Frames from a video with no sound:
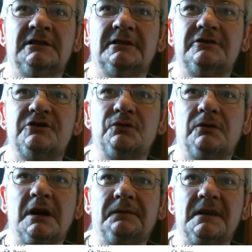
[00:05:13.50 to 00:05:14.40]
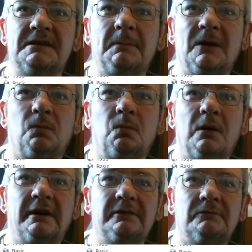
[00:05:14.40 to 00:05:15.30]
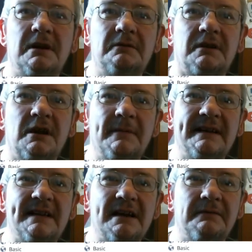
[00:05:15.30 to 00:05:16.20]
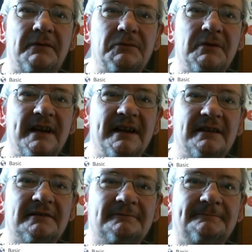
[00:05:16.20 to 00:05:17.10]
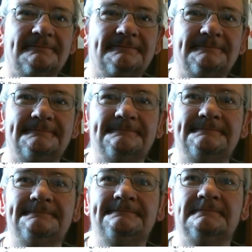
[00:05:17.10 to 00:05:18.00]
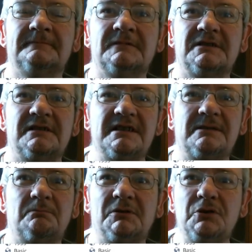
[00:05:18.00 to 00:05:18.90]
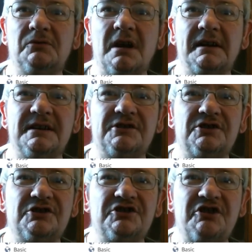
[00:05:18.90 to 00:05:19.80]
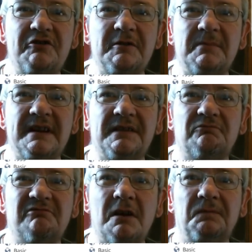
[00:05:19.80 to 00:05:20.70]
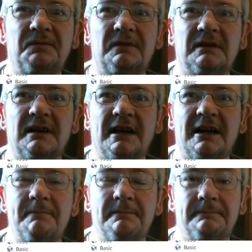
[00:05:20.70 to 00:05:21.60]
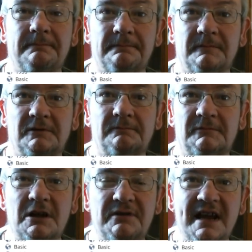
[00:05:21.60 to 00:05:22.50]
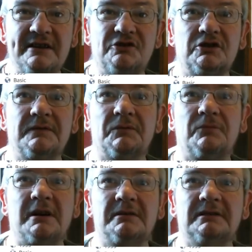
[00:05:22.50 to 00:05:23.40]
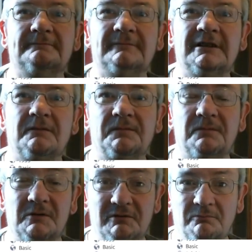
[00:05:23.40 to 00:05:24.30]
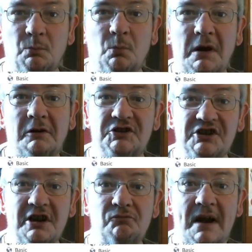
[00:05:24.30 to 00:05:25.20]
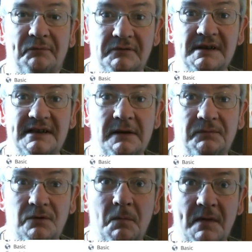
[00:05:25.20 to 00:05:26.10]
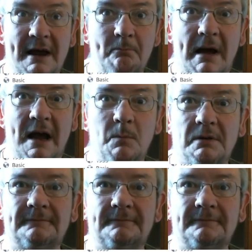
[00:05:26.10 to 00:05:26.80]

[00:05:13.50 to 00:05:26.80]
and sure enough there's a big wide road coming down through here. So this blue line is just showing me the rough location of the road, where I geo-referenced it from that map.